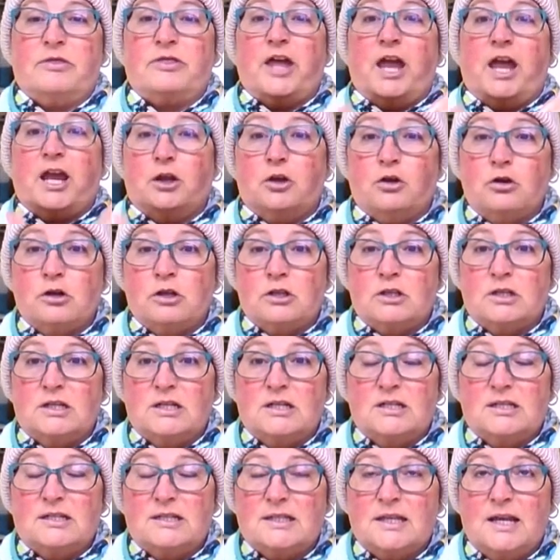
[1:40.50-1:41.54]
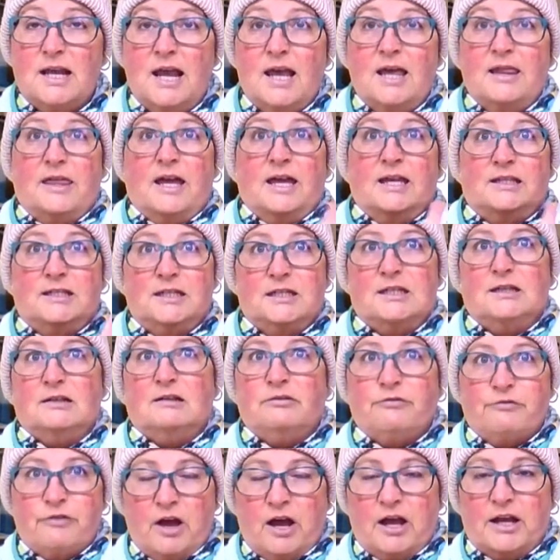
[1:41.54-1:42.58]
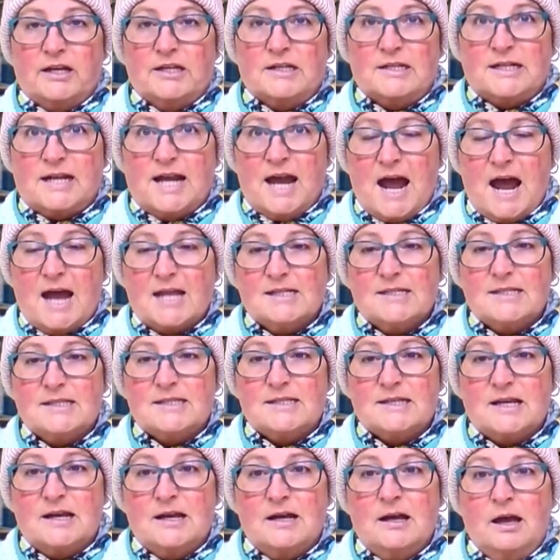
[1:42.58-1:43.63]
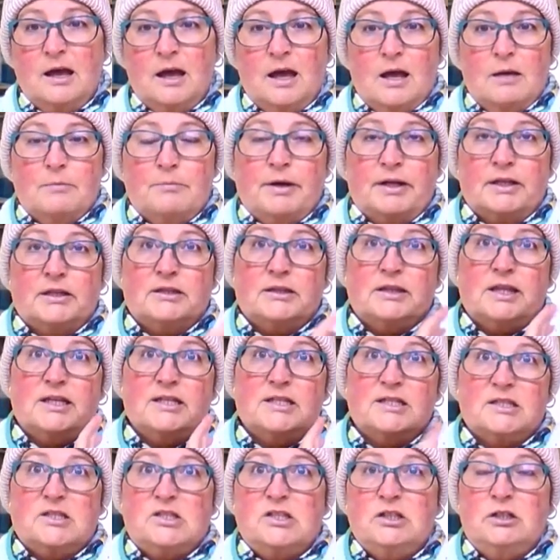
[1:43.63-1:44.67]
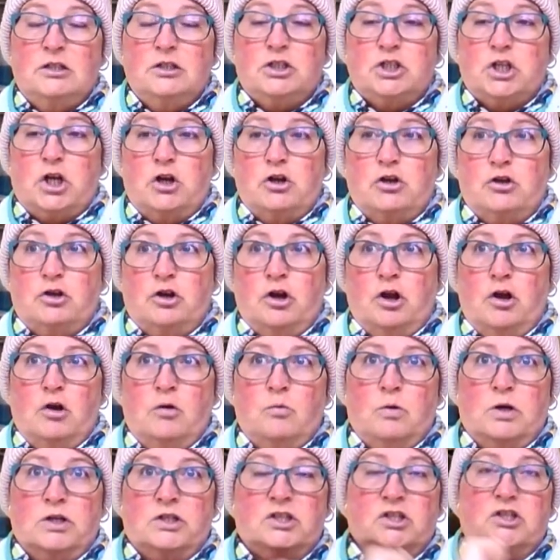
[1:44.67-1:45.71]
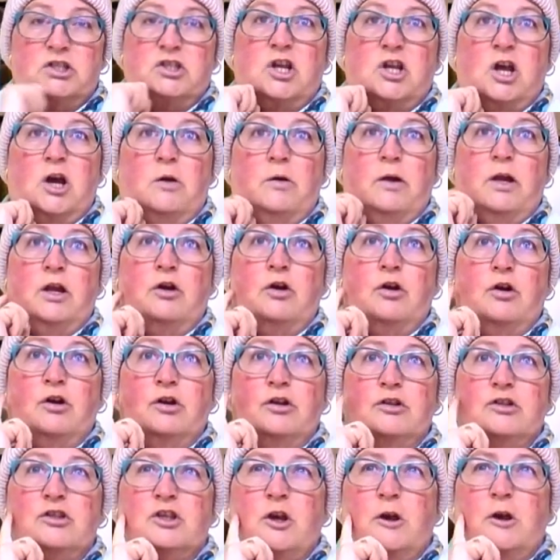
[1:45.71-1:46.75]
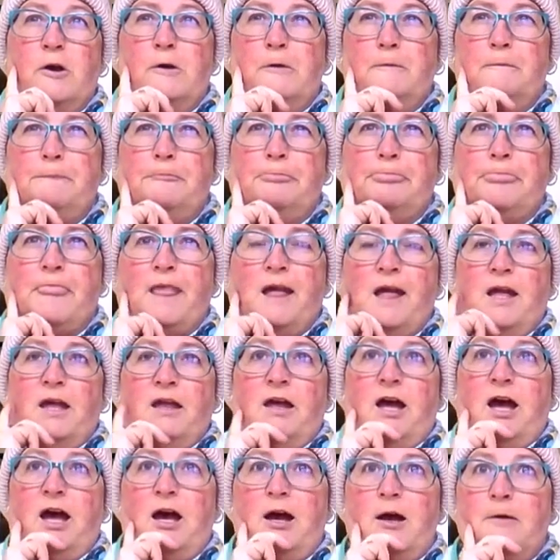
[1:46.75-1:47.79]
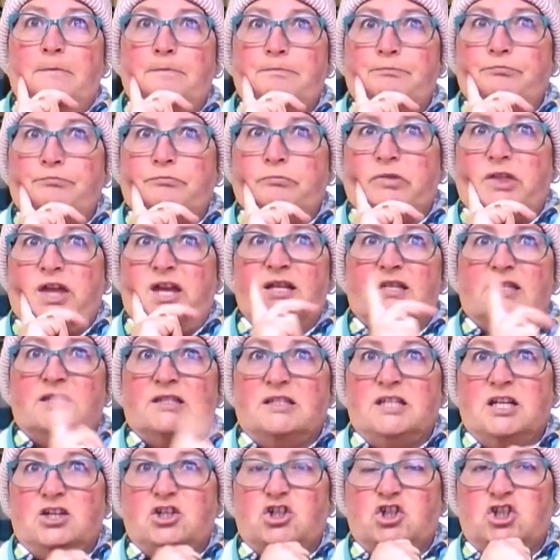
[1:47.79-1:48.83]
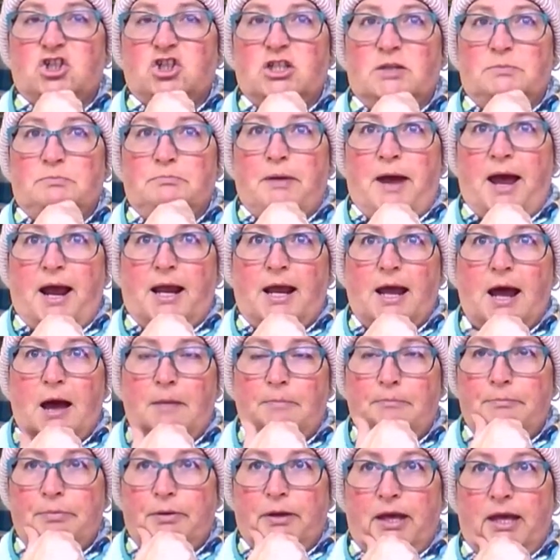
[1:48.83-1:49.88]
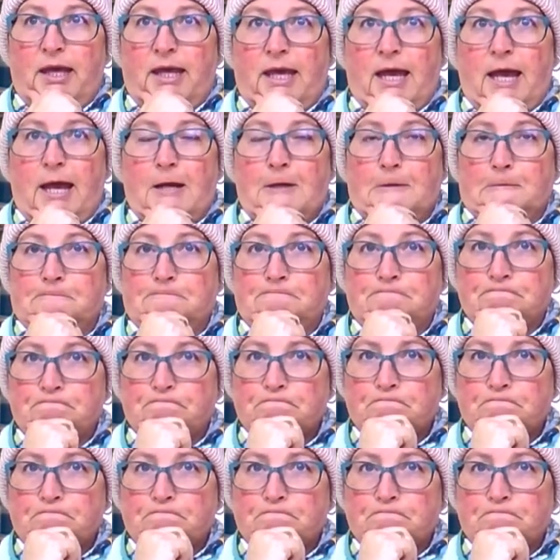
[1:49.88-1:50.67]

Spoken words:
thank goodness they didn't find cancer, but they still don't know what is going on. So they stitched it back up again,